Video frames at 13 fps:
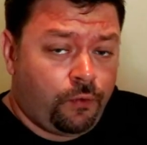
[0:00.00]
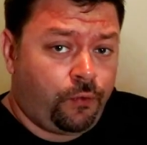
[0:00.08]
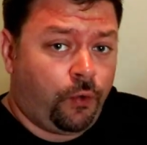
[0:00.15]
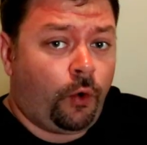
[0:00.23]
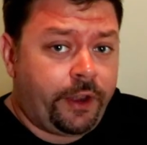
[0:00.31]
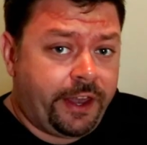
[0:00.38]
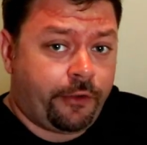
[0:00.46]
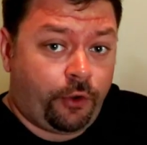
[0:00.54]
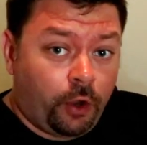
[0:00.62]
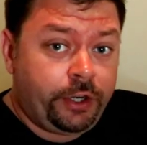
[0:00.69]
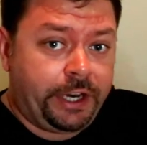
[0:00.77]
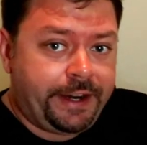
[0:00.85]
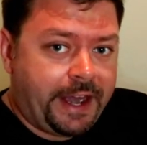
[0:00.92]
four years,
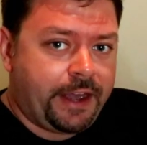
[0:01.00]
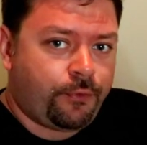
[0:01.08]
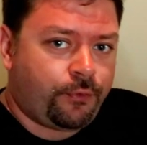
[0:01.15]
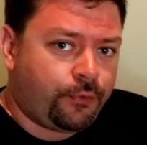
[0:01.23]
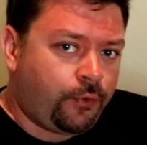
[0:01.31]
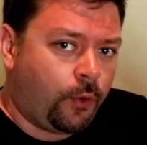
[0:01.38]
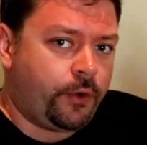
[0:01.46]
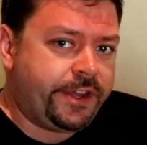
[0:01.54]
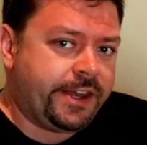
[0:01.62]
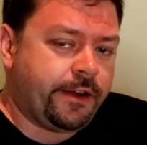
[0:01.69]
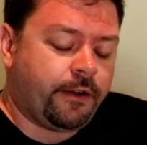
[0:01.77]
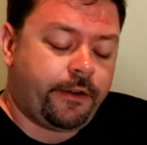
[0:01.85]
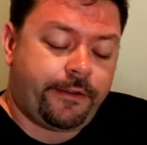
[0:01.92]
on the day four
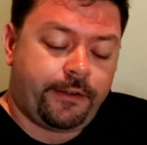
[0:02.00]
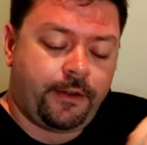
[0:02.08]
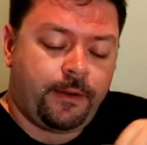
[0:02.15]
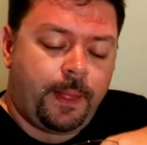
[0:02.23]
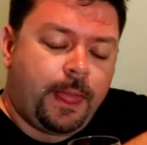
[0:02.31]
years,